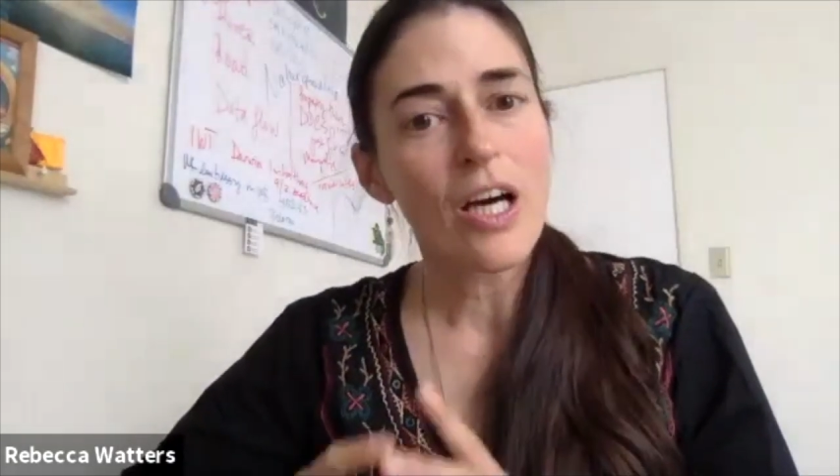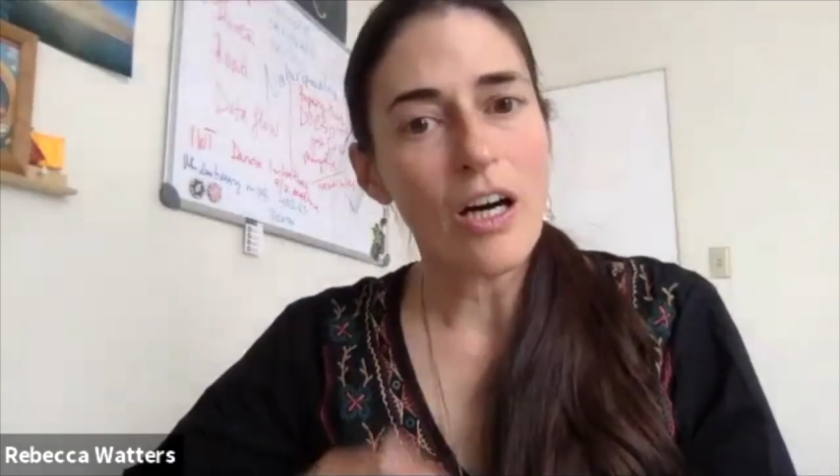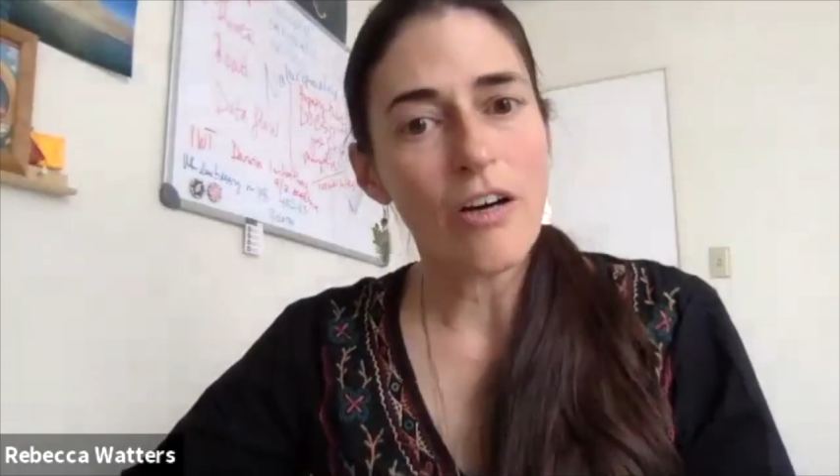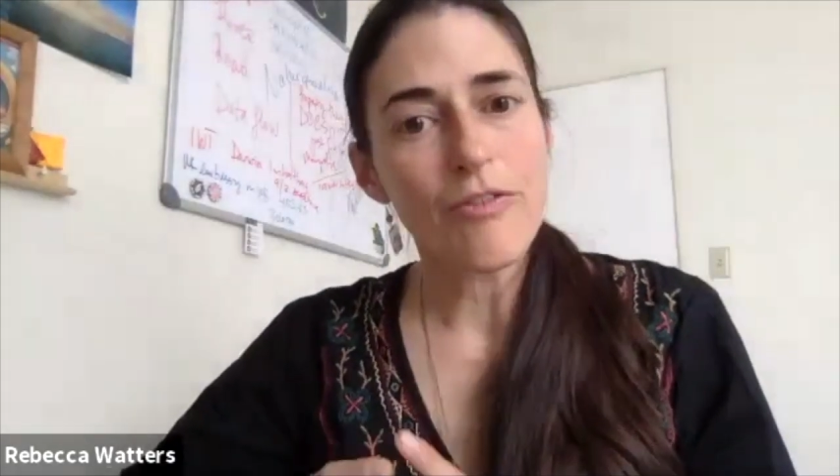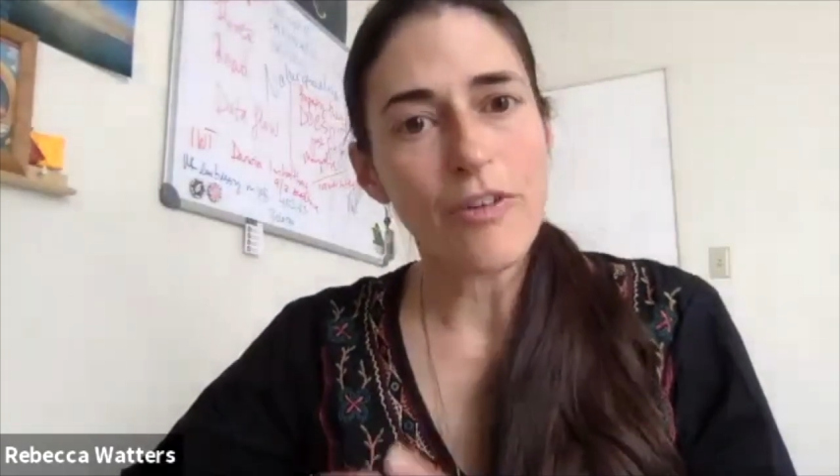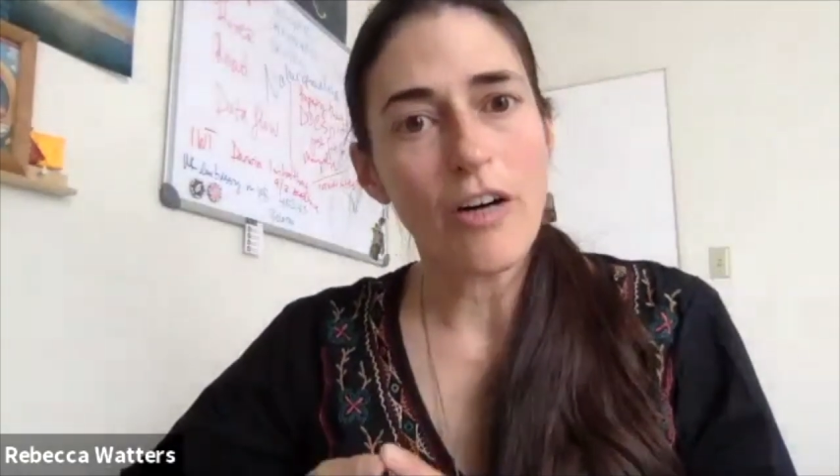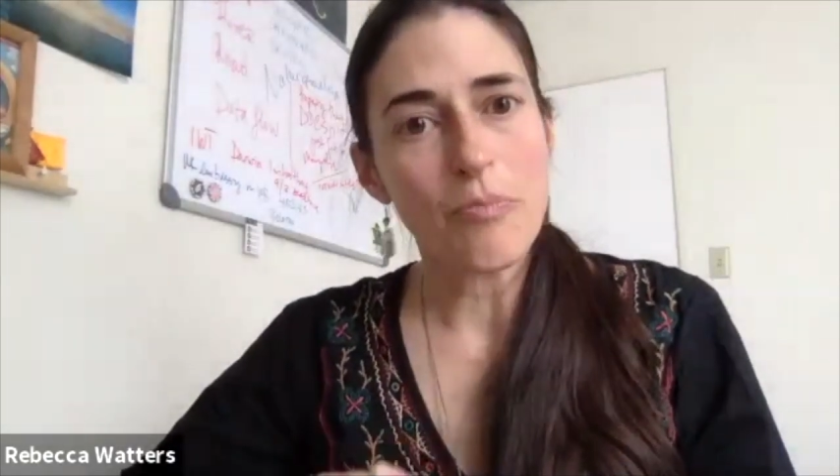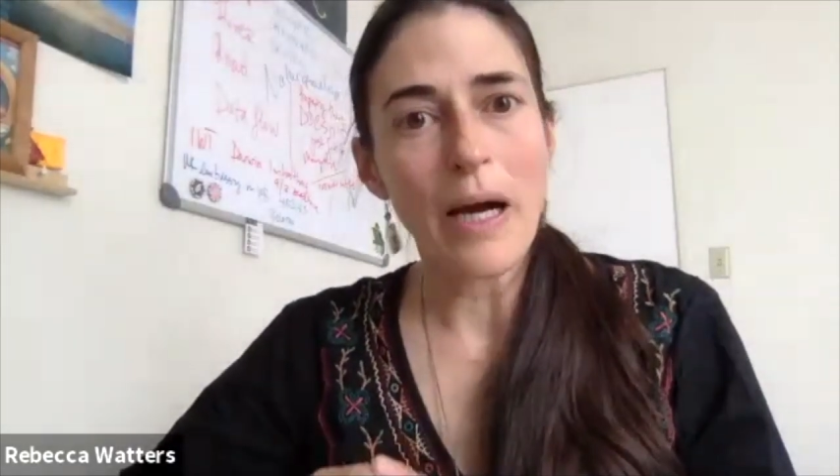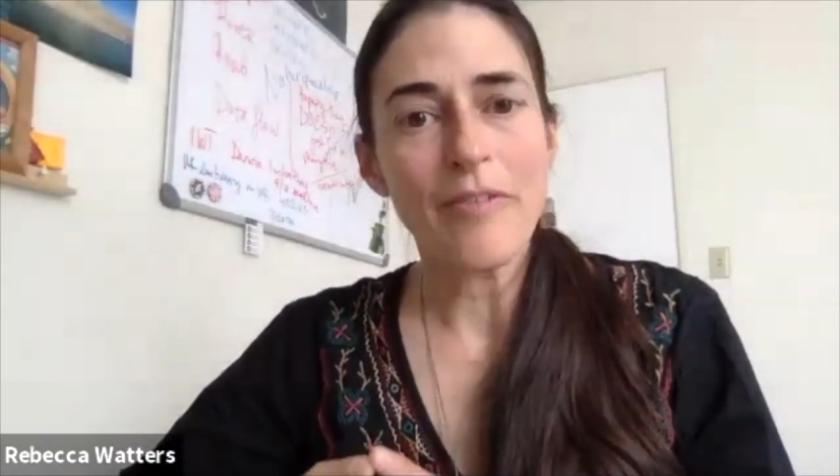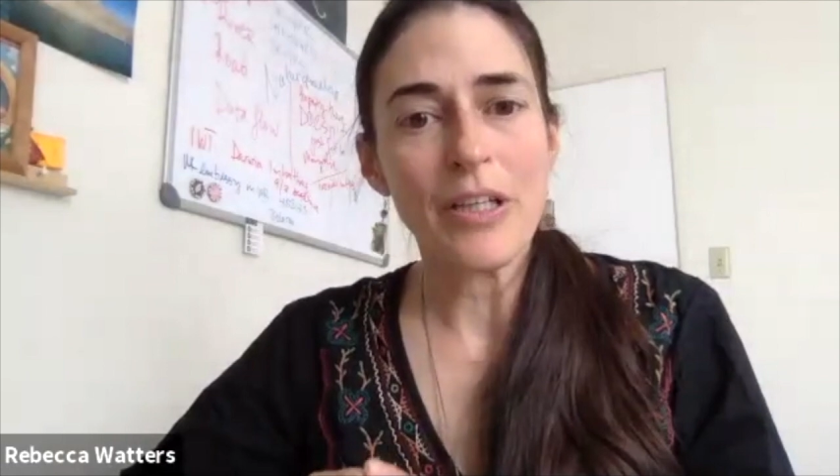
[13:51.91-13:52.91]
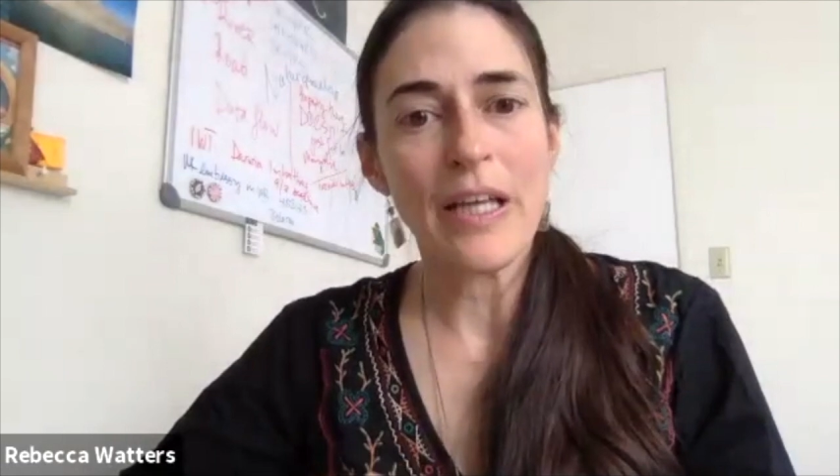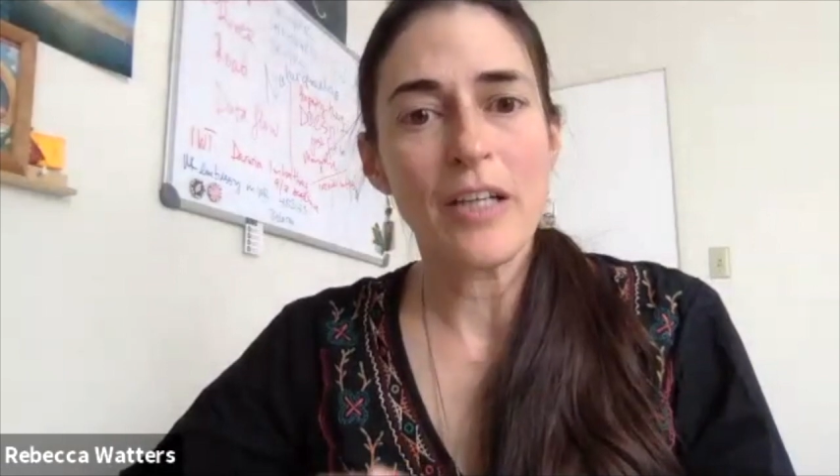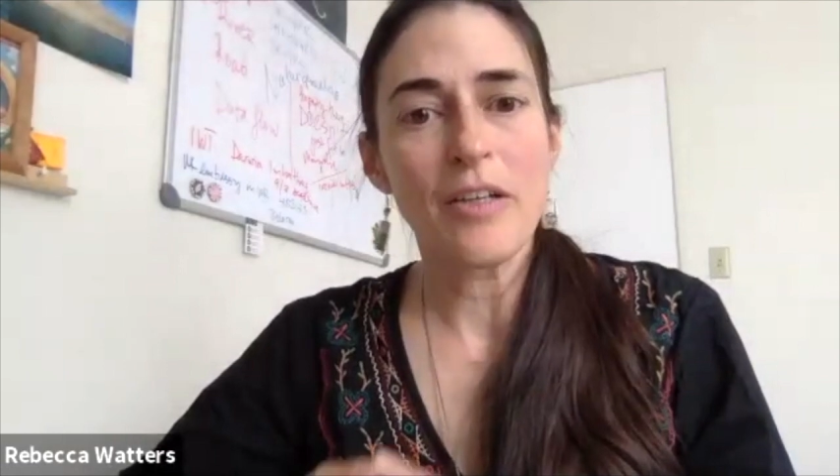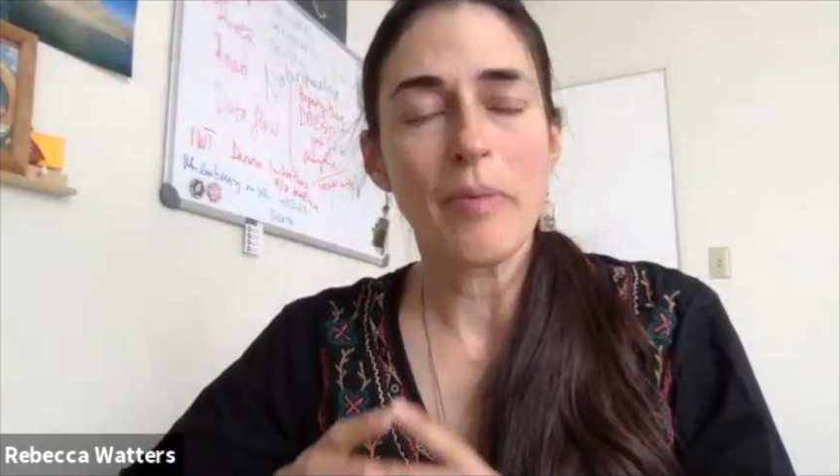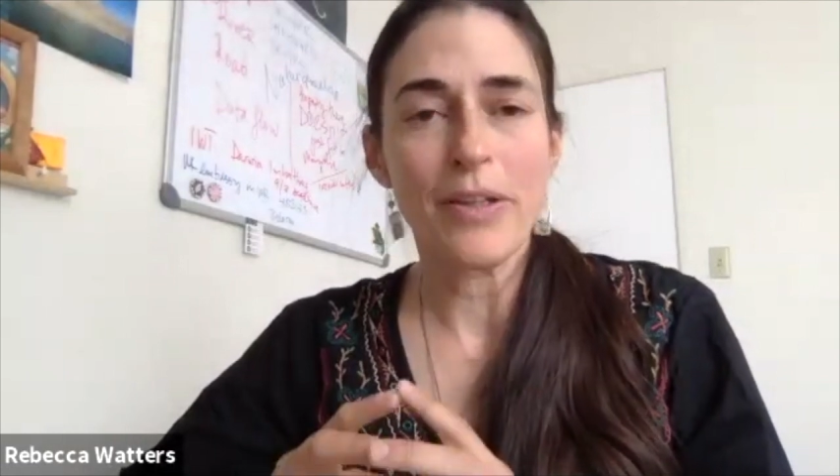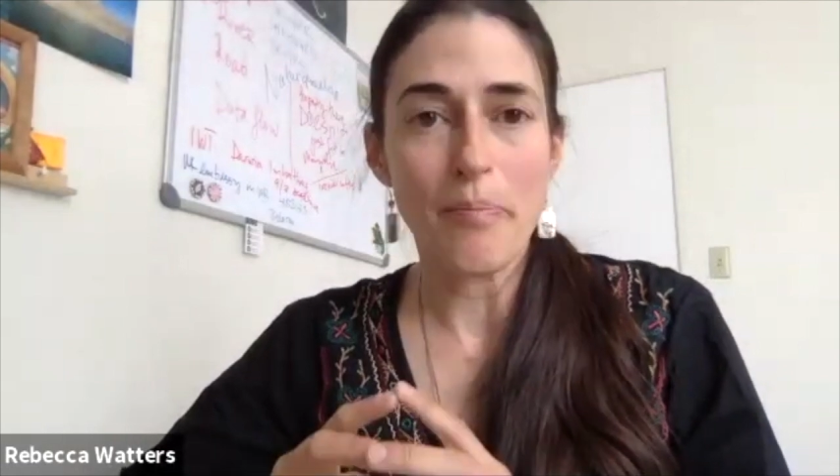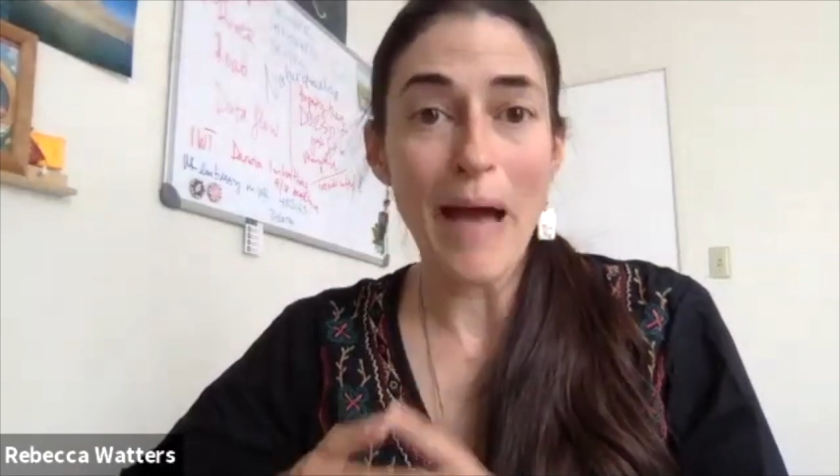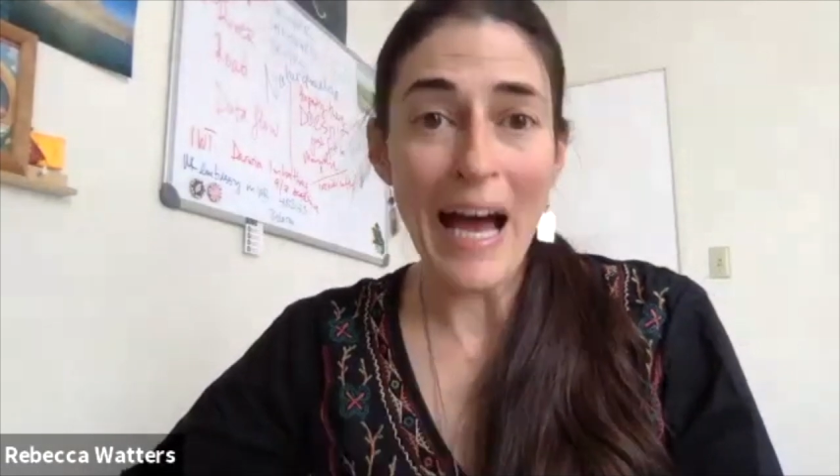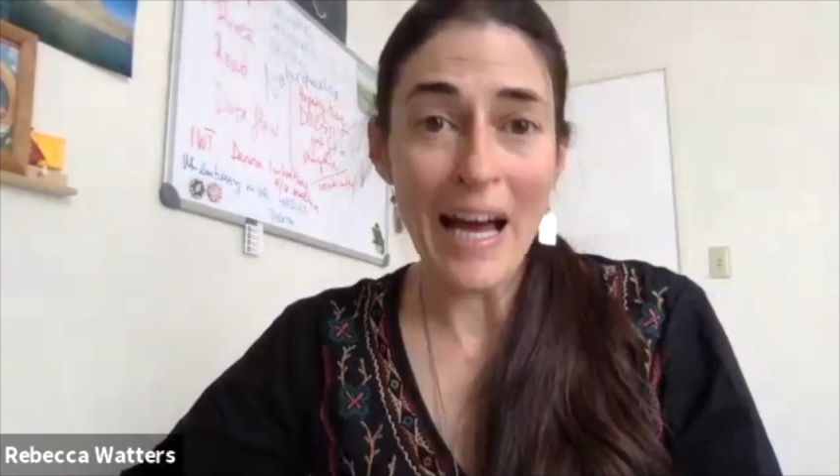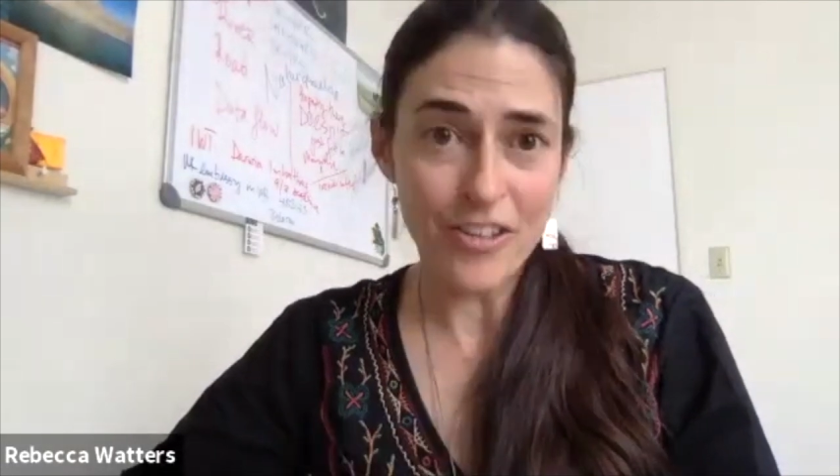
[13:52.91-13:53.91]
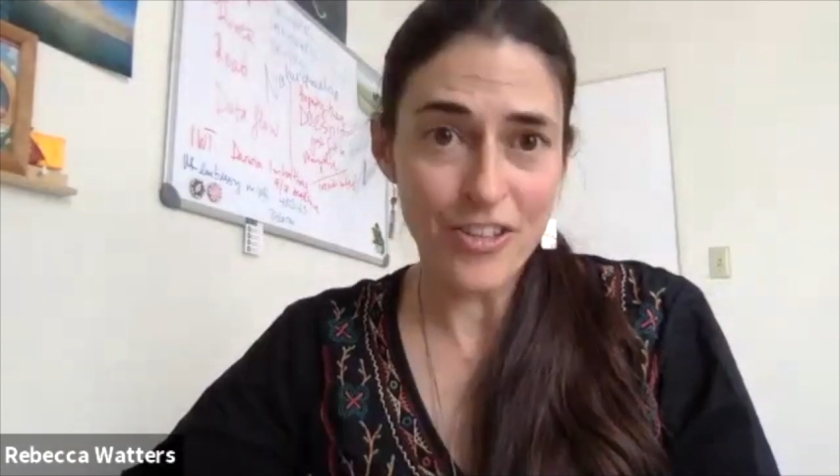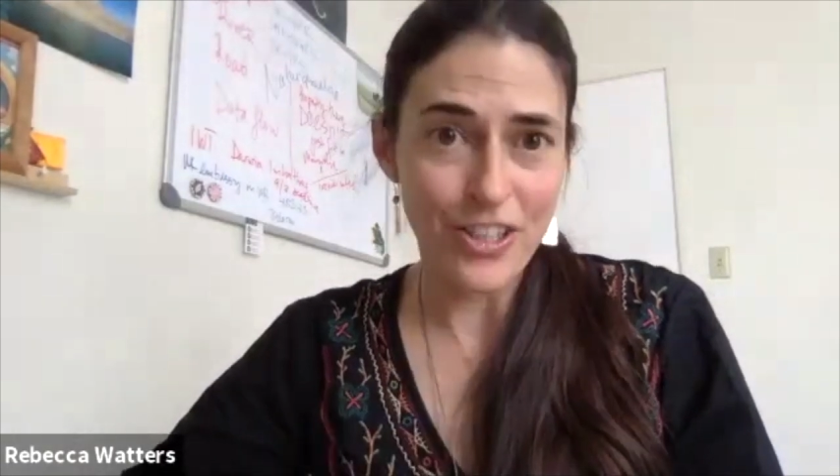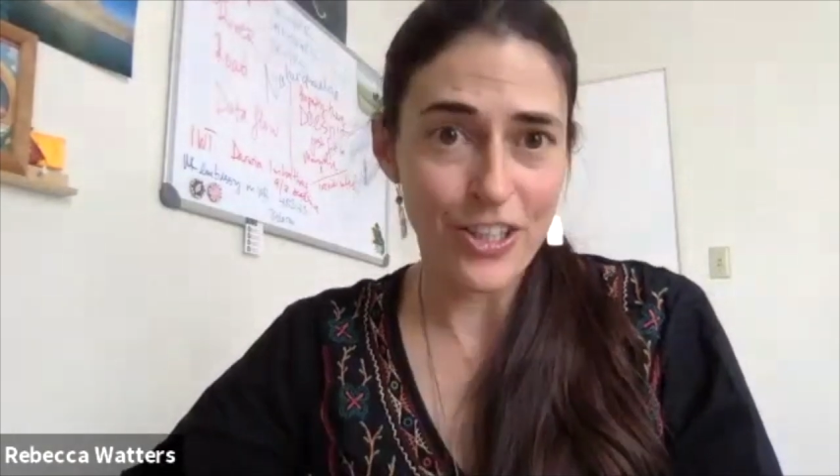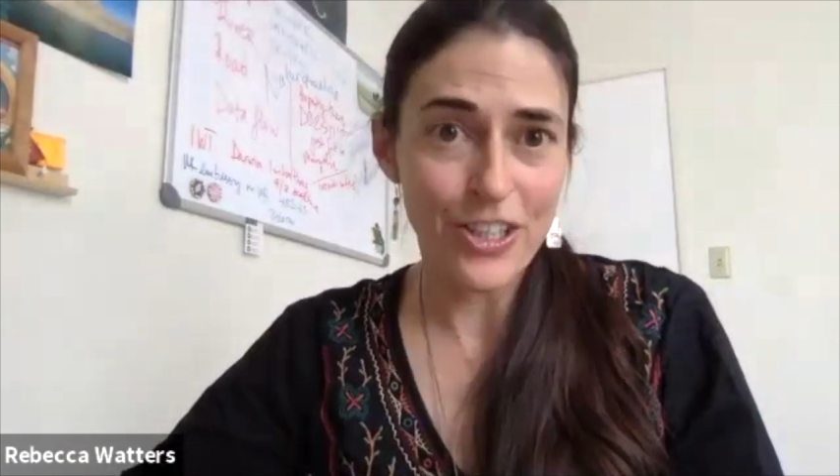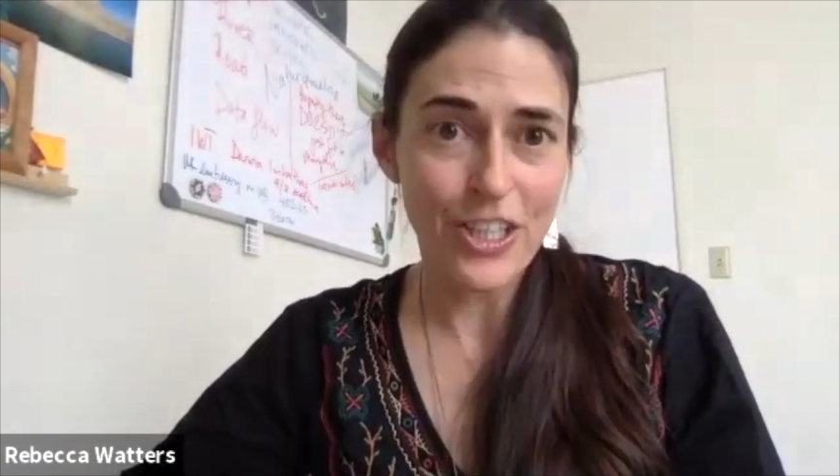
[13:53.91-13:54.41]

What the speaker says: of private land, but the pasture,